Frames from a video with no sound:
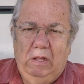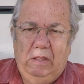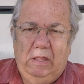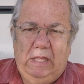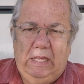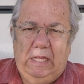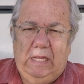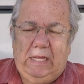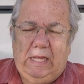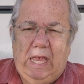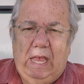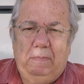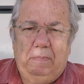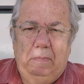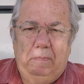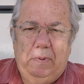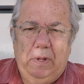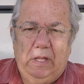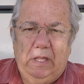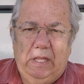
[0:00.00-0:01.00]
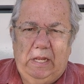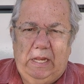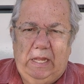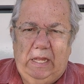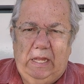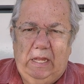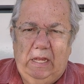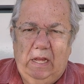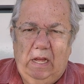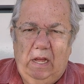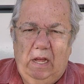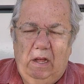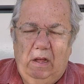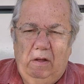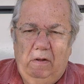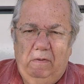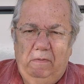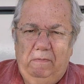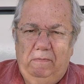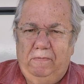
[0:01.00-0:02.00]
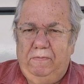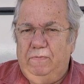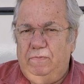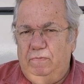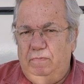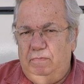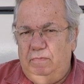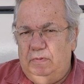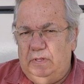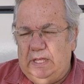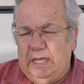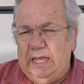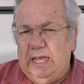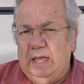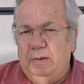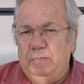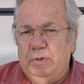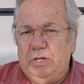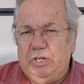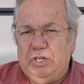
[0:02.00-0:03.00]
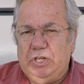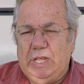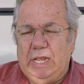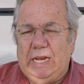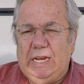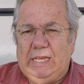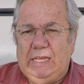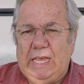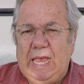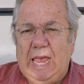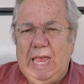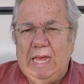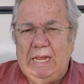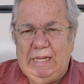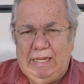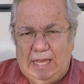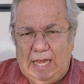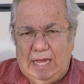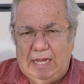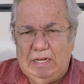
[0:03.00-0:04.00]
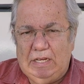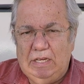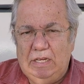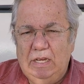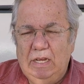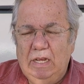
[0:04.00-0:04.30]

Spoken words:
the capability of the image that it can get.